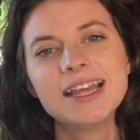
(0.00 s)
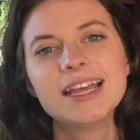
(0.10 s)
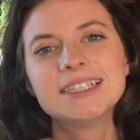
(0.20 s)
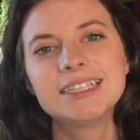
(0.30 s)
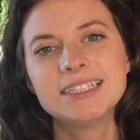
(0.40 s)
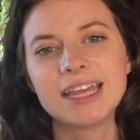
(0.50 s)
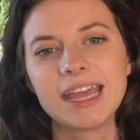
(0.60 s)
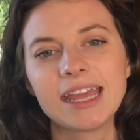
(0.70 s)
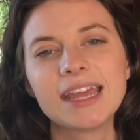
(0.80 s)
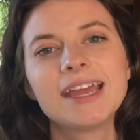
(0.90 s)

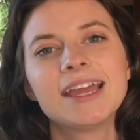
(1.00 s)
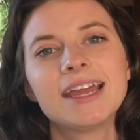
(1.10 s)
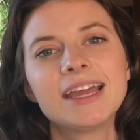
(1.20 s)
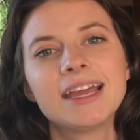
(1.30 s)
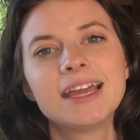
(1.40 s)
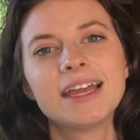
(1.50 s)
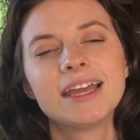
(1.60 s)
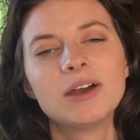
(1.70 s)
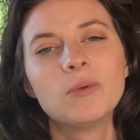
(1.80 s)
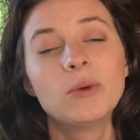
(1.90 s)
today
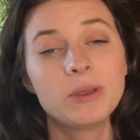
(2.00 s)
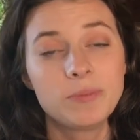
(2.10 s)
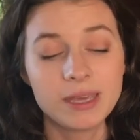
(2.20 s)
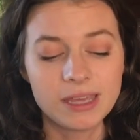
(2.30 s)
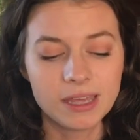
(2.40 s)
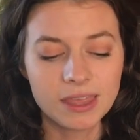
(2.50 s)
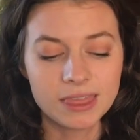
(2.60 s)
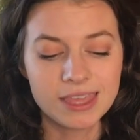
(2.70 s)
would be